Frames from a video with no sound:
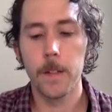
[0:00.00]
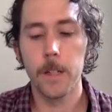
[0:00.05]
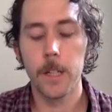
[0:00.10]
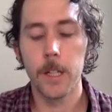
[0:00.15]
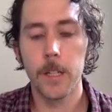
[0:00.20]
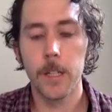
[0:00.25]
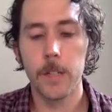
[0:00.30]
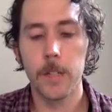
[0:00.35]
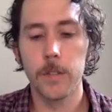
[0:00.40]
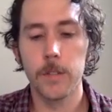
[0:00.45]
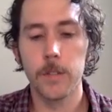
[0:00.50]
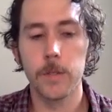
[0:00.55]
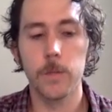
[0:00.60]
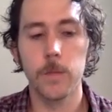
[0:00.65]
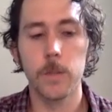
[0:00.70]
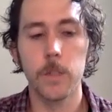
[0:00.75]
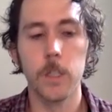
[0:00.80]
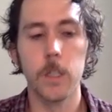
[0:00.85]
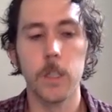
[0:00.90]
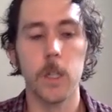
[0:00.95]
it is,
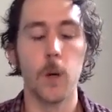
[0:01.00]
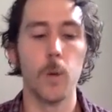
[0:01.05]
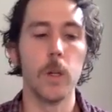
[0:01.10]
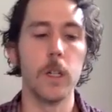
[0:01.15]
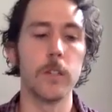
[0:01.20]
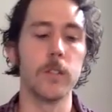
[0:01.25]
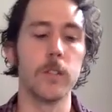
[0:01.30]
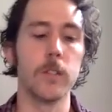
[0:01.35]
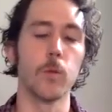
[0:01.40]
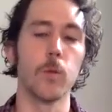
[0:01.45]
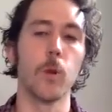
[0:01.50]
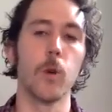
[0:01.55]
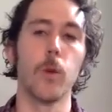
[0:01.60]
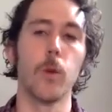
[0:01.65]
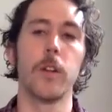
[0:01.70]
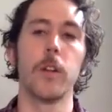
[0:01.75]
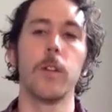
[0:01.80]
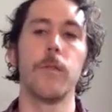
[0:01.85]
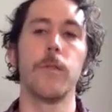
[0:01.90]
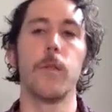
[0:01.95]
it's a role
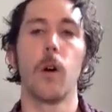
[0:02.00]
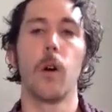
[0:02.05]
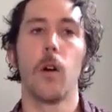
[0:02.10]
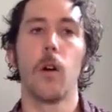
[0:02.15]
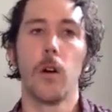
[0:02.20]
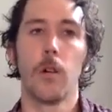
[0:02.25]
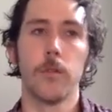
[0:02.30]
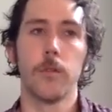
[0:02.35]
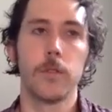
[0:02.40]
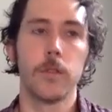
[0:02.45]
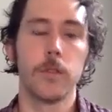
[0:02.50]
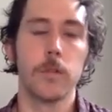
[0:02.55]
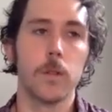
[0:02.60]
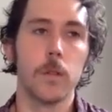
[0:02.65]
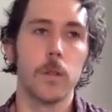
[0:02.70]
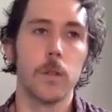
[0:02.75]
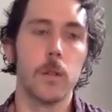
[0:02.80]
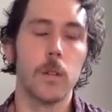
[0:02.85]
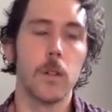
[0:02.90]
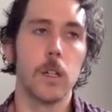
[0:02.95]
that involves
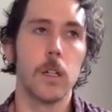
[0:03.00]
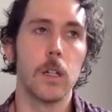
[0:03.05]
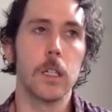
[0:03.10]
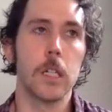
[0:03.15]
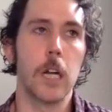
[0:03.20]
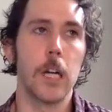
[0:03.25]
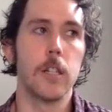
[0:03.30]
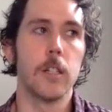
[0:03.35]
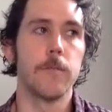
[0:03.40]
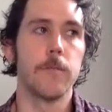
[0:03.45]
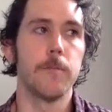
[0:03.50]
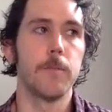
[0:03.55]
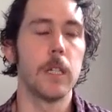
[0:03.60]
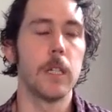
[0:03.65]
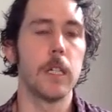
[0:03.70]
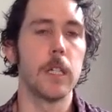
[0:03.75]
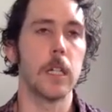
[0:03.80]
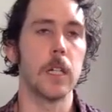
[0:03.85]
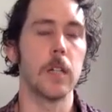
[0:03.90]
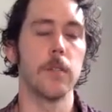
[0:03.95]
kind of
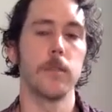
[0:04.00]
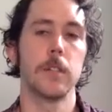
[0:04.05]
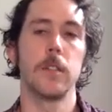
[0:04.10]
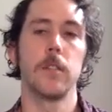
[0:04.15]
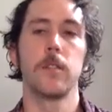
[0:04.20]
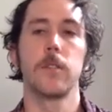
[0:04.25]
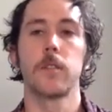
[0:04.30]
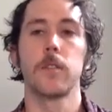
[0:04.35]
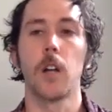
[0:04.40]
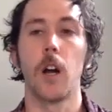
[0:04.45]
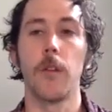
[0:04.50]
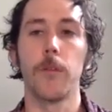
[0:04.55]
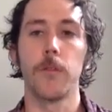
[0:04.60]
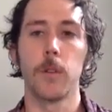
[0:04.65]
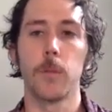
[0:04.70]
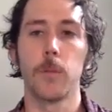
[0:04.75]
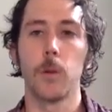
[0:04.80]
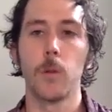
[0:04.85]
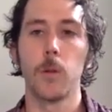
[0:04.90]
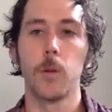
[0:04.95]
being at least
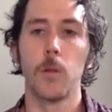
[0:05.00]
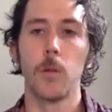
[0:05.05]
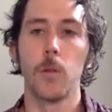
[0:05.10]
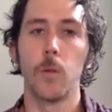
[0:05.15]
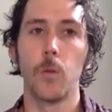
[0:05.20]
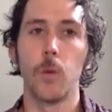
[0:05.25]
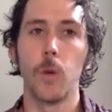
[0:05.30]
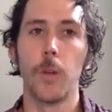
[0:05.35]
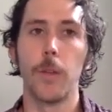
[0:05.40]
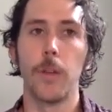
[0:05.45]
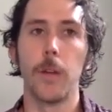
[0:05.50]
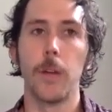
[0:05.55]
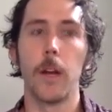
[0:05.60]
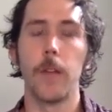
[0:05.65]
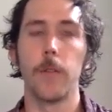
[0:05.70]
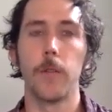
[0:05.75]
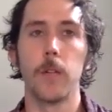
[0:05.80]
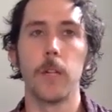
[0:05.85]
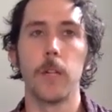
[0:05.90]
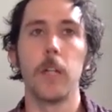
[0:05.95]
comfortable with
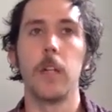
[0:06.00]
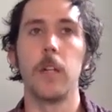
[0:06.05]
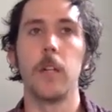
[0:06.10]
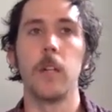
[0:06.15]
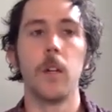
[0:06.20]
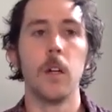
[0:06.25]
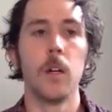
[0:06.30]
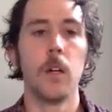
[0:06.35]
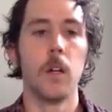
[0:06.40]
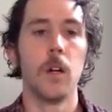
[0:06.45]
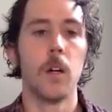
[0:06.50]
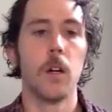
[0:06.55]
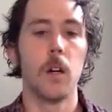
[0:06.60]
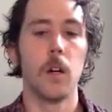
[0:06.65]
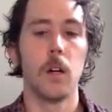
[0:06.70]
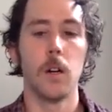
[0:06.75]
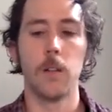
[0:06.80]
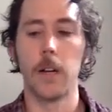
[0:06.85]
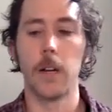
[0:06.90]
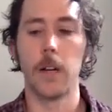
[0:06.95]
every
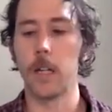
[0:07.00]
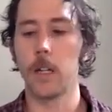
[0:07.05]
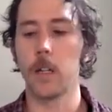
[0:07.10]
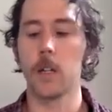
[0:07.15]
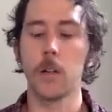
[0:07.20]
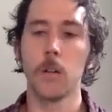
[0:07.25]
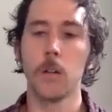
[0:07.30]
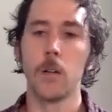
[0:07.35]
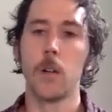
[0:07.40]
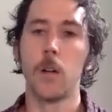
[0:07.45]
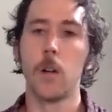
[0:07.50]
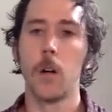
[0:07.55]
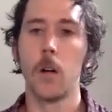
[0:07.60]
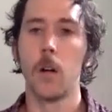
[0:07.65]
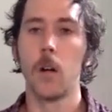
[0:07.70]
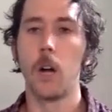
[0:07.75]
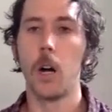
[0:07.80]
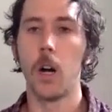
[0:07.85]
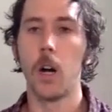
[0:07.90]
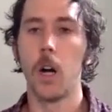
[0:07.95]
layer
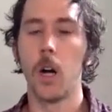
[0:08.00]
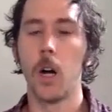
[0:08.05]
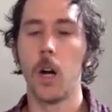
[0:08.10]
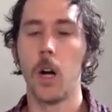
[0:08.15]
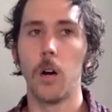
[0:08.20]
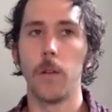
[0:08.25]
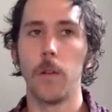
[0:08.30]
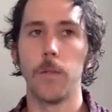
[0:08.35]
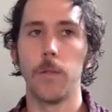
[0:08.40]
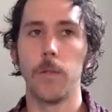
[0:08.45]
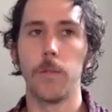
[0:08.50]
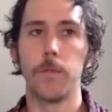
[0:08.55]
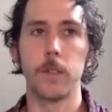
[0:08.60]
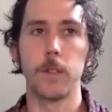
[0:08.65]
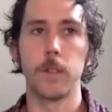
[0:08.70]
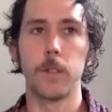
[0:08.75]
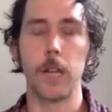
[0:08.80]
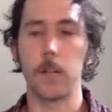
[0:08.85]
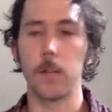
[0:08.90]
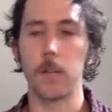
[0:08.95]
of
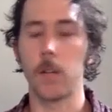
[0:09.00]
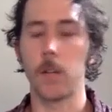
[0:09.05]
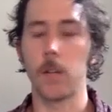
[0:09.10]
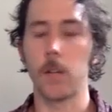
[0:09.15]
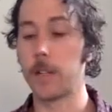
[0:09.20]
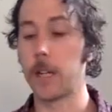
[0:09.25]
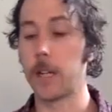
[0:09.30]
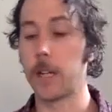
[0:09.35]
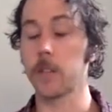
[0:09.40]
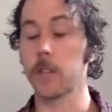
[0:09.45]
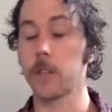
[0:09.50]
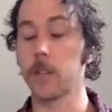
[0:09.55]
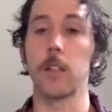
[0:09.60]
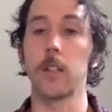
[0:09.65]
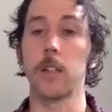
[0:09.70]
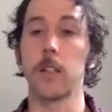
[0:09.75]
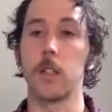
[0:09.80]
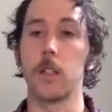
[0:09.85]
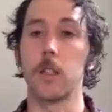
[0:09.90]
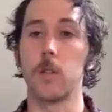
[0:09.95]
the tech
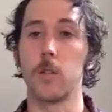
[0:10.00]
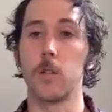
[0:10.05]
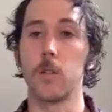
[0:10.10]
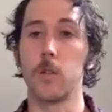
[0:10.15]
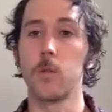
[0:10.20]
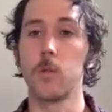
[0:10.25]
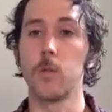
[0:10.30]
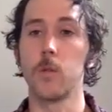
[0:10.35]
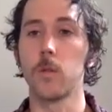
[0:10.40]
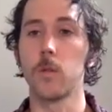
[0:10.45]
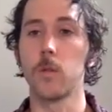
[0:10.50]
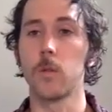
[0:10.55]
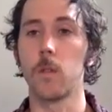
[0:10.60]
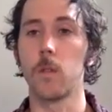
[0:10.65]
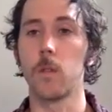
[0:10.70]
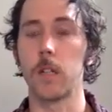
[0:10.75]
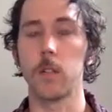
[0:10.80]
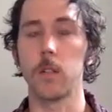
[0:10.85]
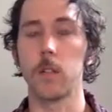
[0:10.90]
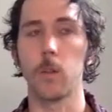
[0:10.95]
stack that you use,
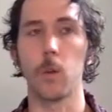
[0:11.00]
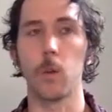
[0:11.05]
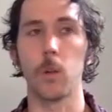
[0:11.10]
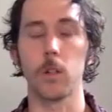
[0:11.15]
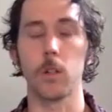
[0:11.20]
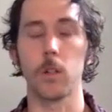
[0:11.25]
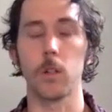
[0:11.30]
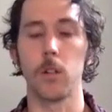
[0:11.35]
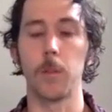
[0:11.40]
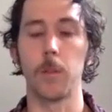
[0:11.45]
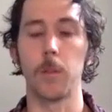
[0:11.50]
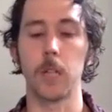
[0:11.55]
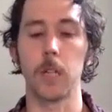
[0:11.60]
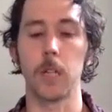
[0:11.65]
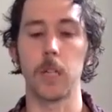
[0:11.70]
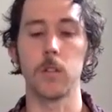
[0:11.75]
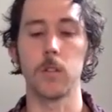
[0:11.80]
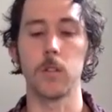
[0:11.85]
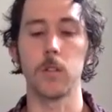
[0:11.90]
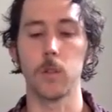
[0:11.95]
like to work on your
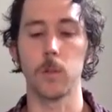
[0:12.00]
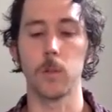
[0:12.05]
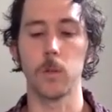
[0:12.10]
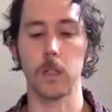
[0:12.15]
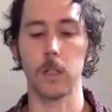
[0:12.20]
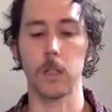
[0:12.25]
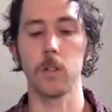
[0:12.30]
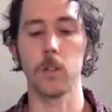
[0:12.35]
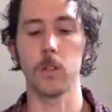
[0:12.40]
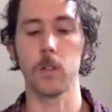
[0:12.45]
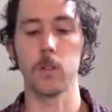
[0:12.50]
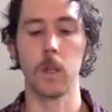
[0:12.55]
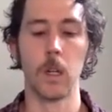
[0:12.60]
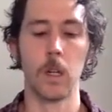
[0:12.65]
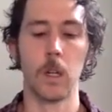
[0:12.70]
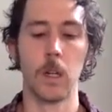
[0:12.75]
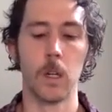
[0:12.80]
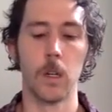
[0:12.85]
application. So like there's